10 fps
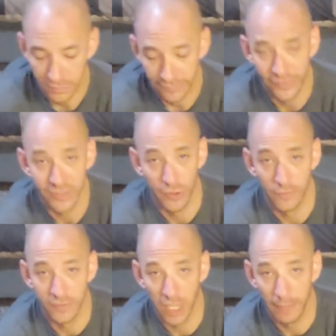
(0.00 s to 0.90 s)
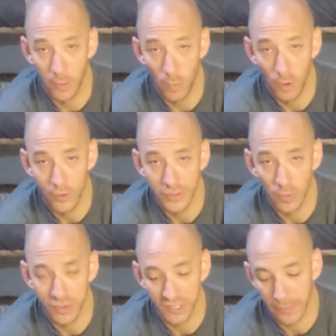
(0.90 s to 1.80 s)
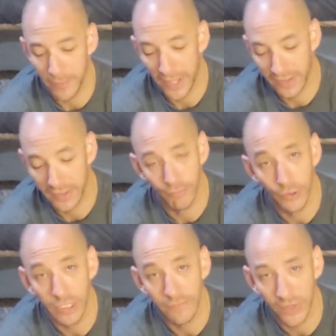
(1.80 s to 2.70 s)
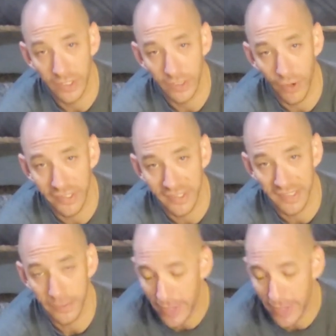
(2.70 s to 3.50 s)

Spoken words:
Fits right over top of my water source. I could pack them pretty conveniently right inside the